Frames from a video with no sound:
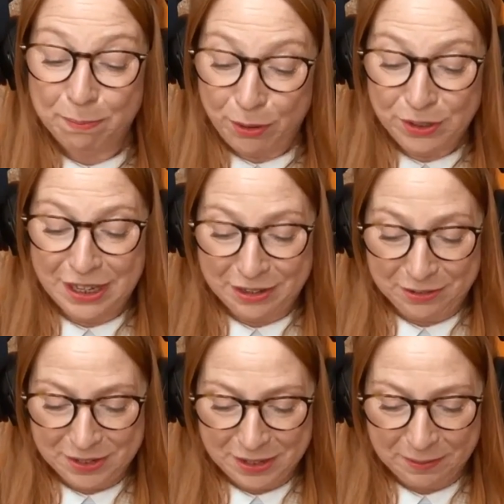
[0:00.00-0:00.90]
body
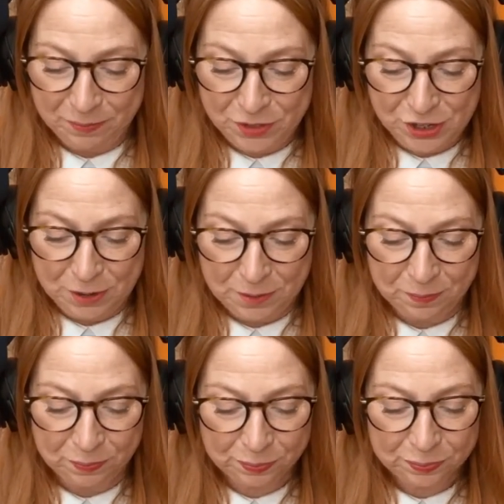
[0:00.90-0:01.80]
odour too.
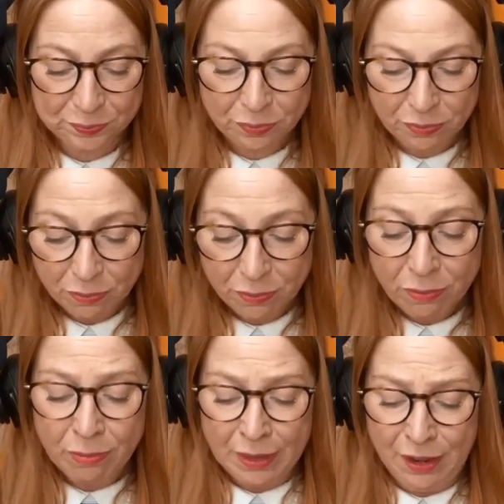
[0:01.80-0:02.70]

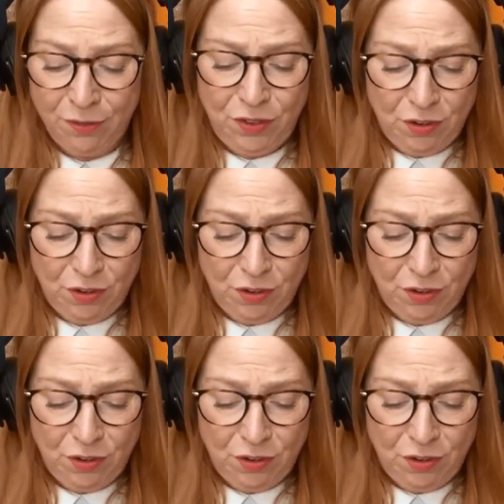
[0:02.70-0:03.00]
If